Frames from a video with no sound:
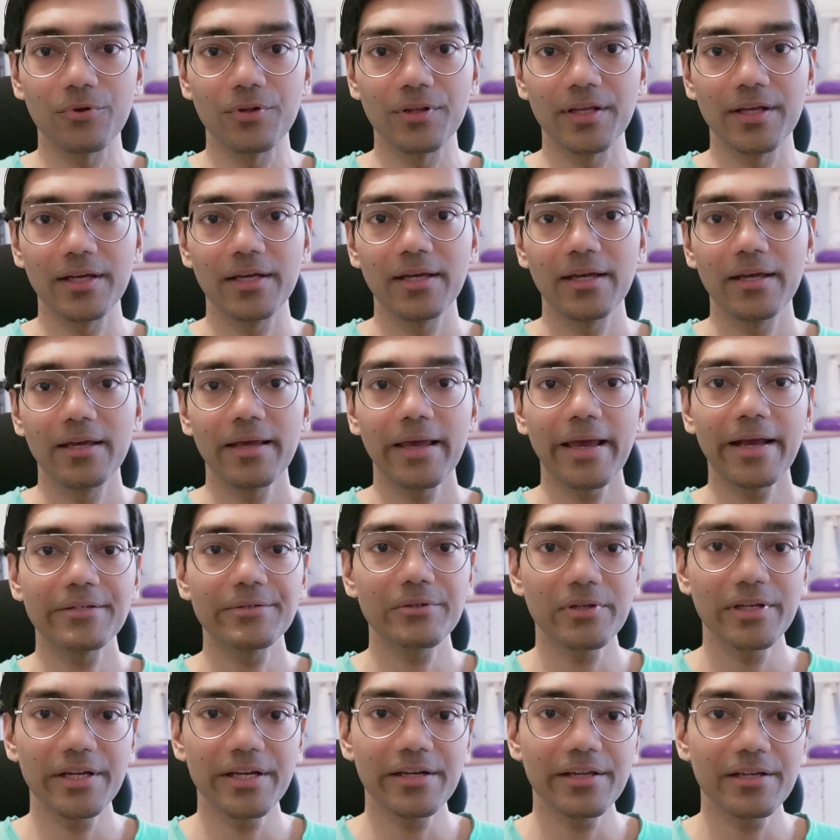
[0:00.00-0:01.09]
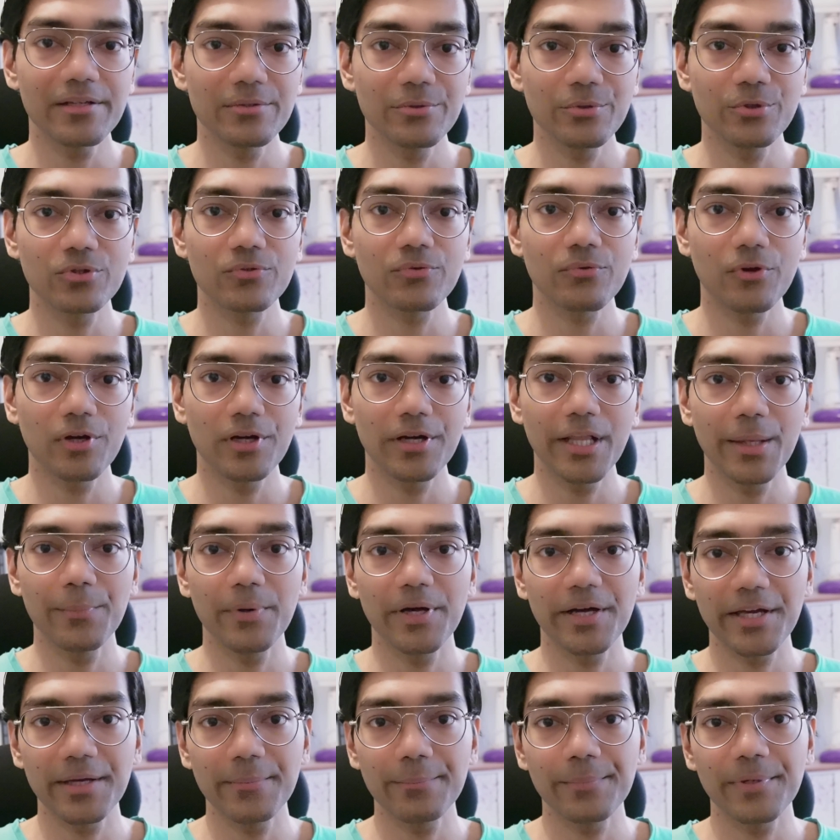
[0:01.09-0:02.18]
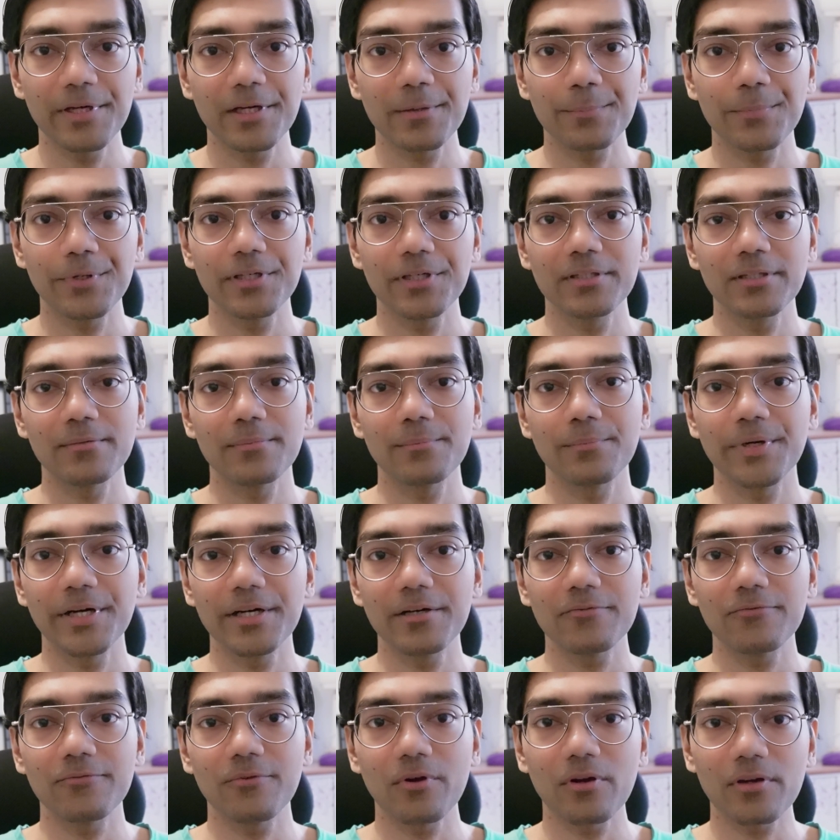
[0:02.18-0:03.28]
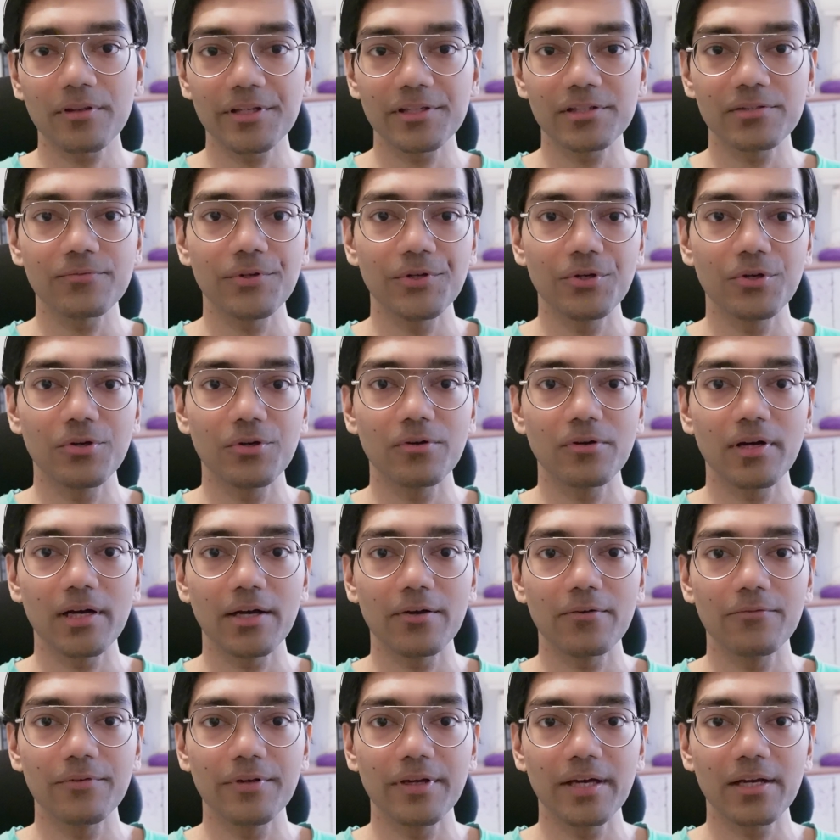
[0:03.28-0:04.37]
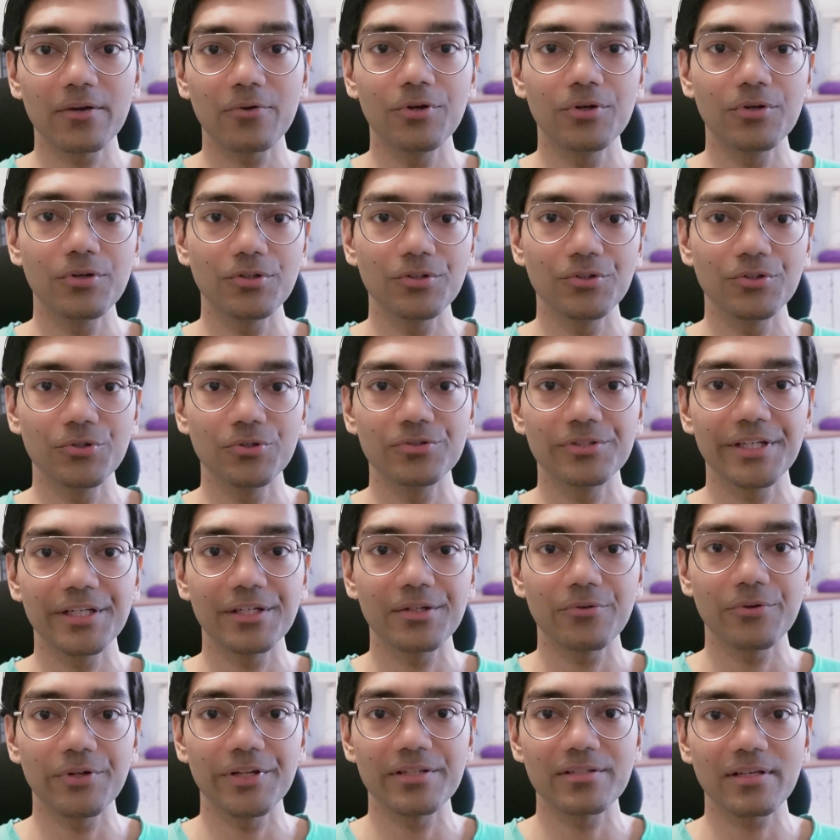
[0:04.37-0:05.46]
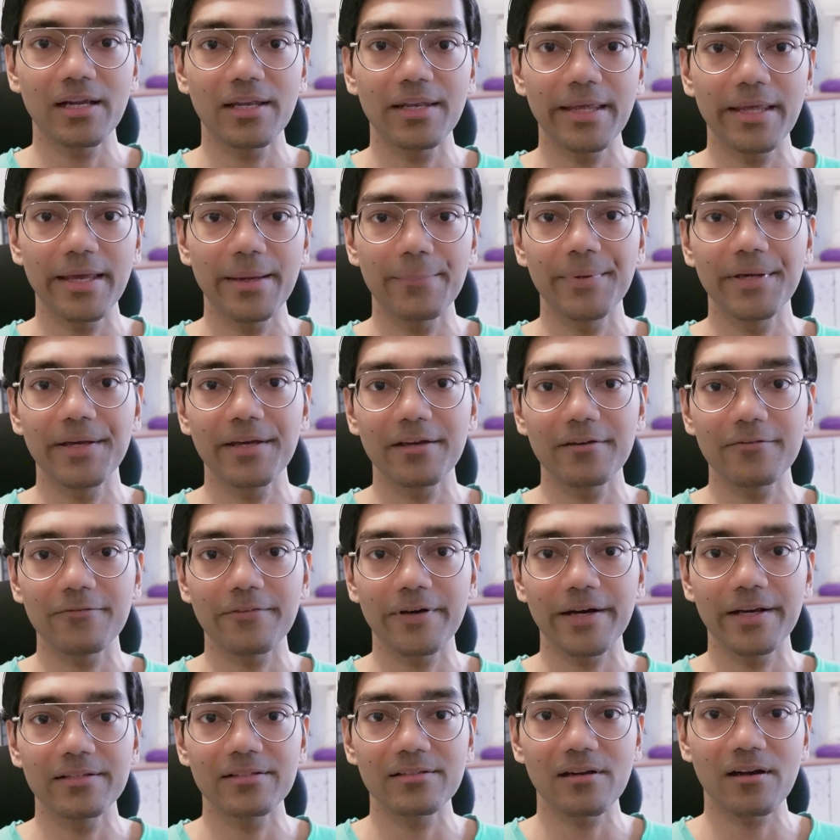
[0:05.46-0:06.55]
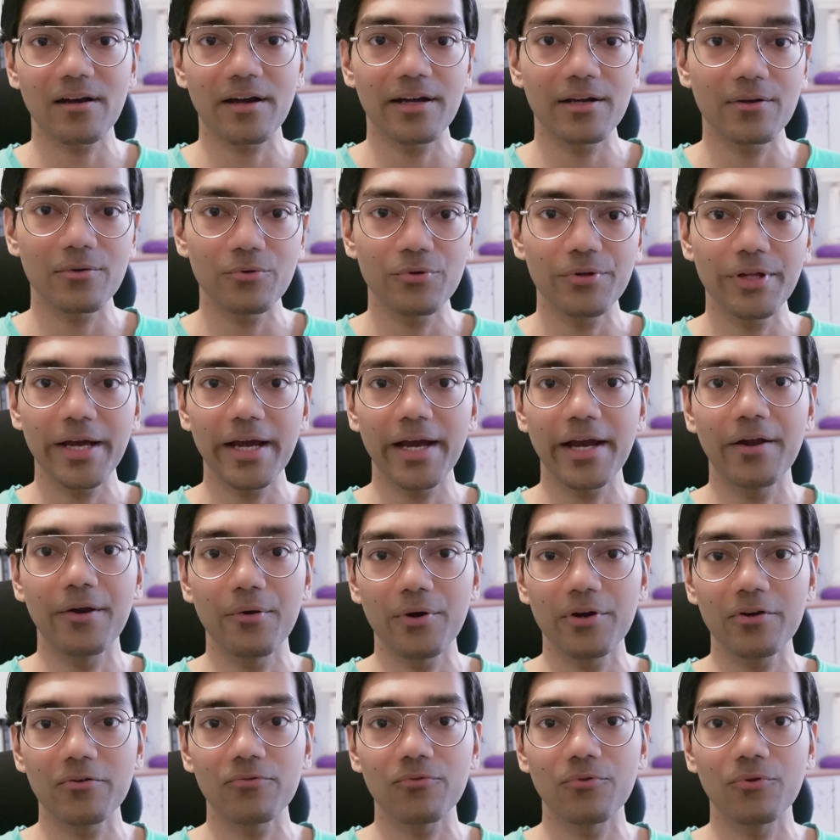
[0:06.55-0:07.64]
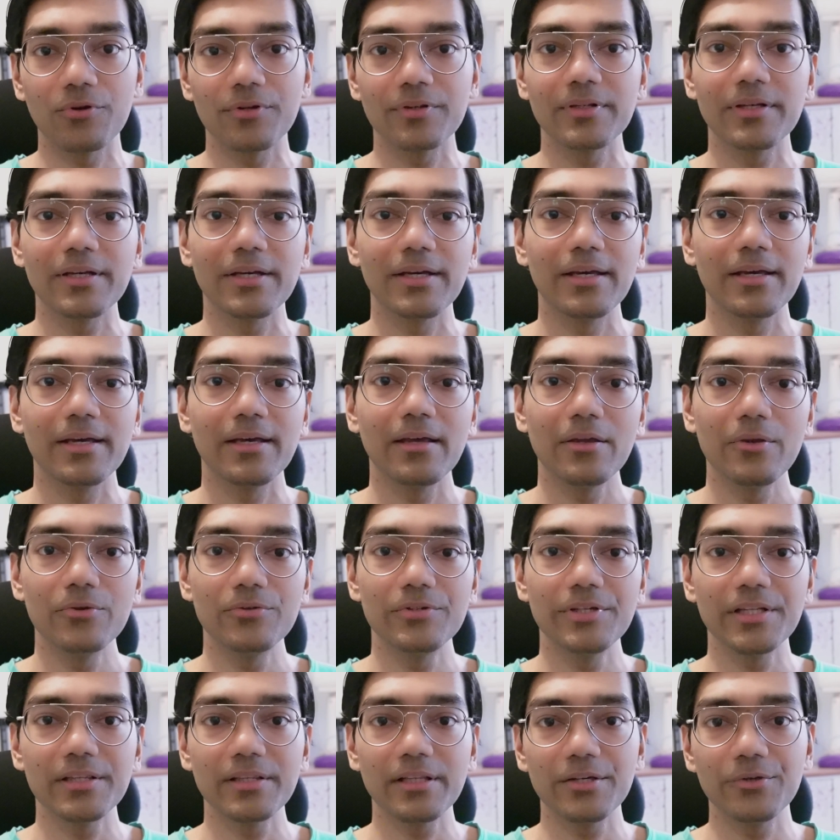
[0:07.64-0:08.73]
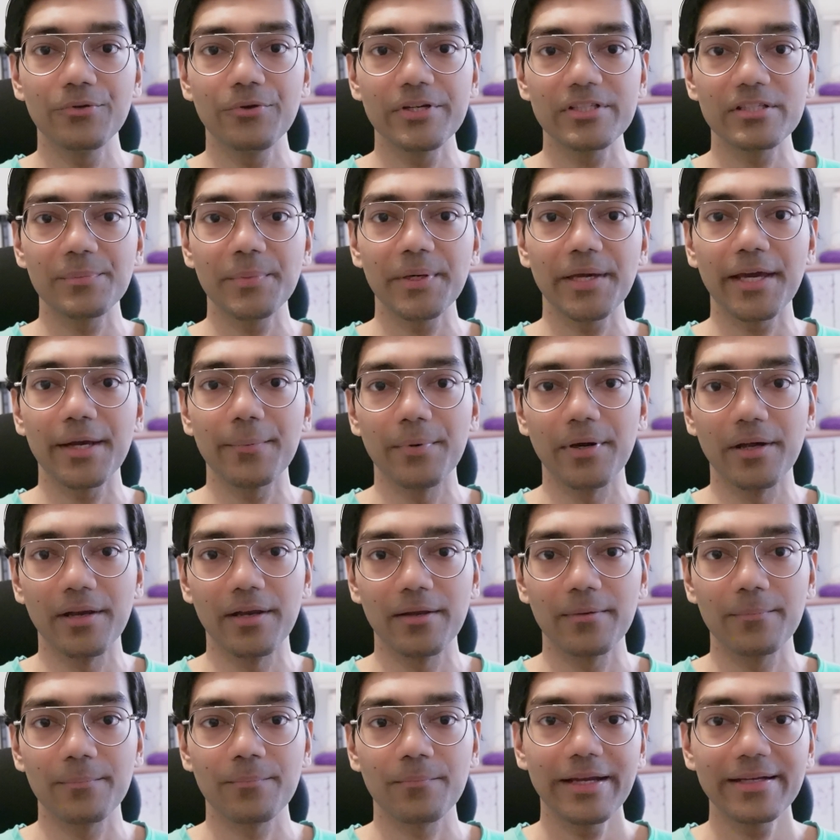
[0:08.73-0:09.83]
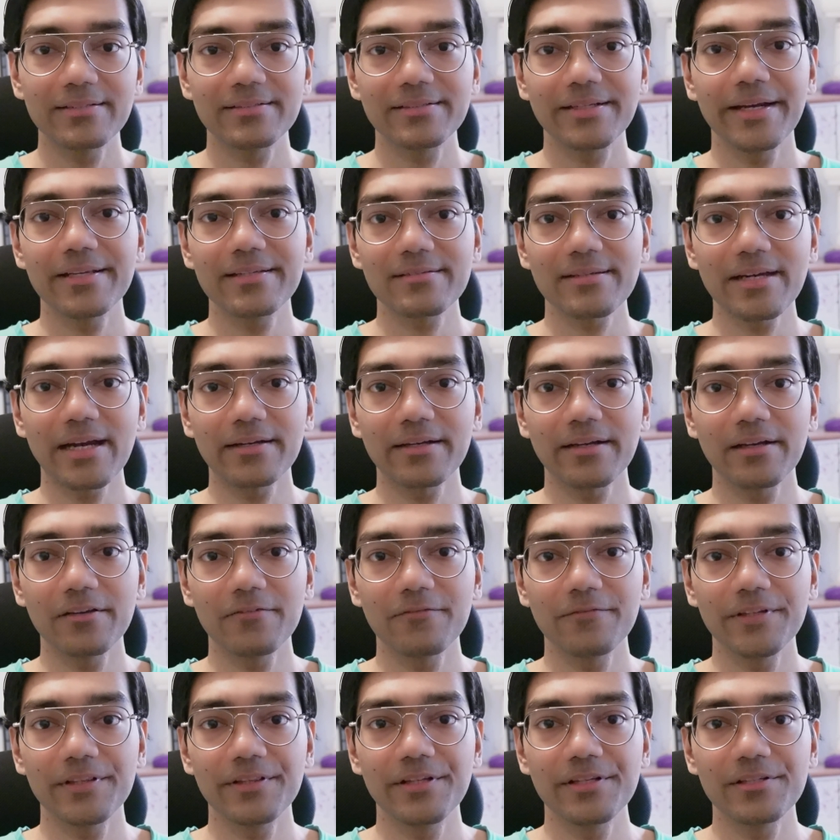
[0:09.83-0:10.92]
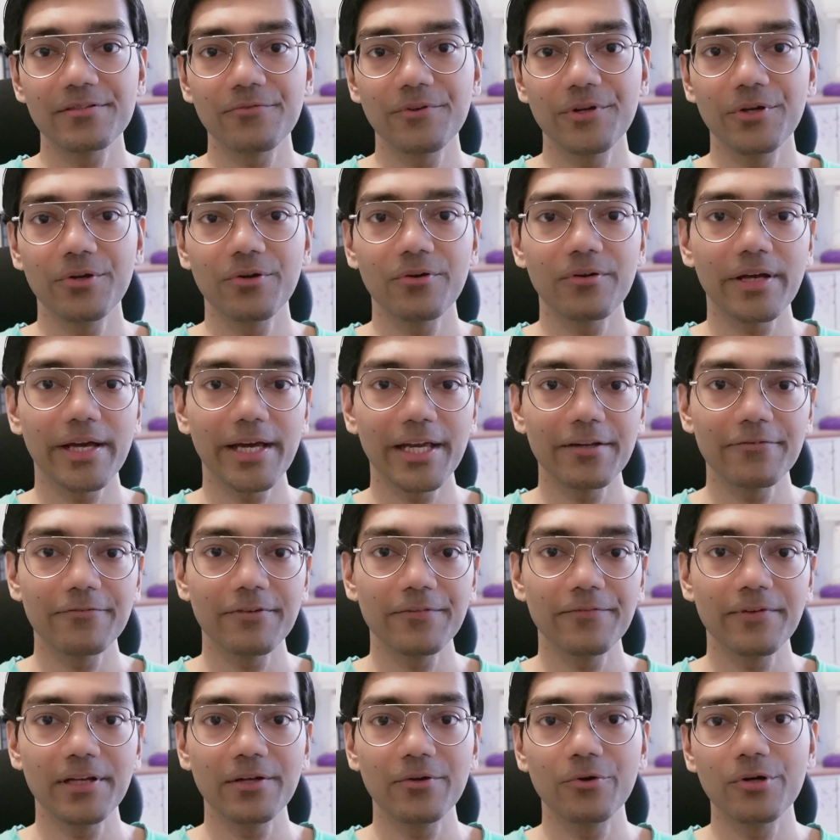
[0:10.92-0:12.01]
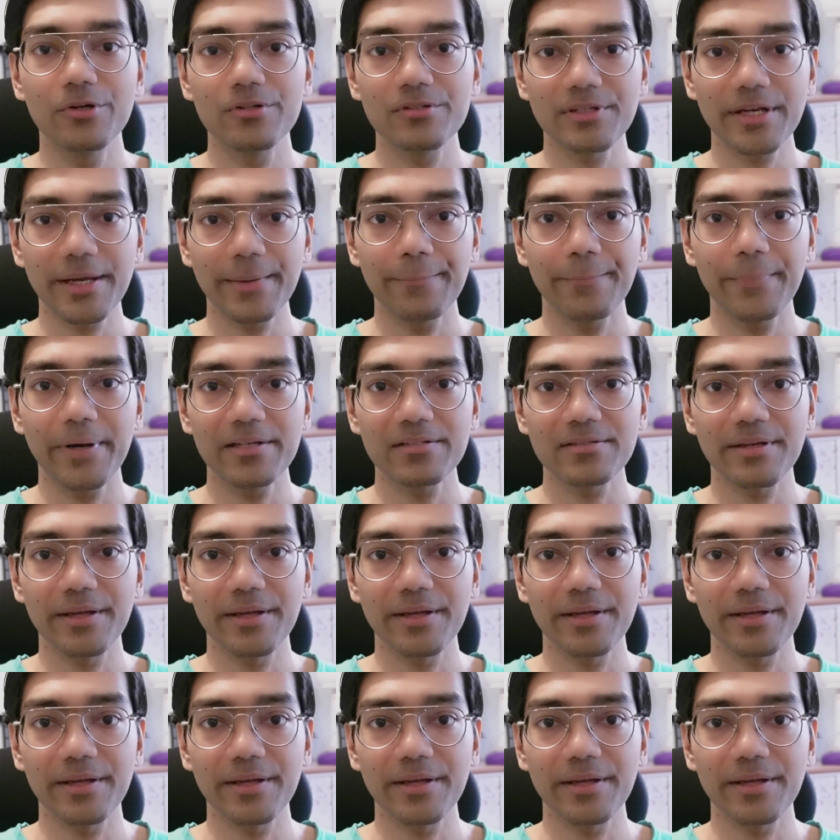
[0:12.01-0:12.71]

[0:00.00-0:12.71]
phone. Actually, it is used for debugging purpose, but for this video, we are going to use it to install the APK file straight to the Android phone using the USB cable. Let's get started with this video and we will go step by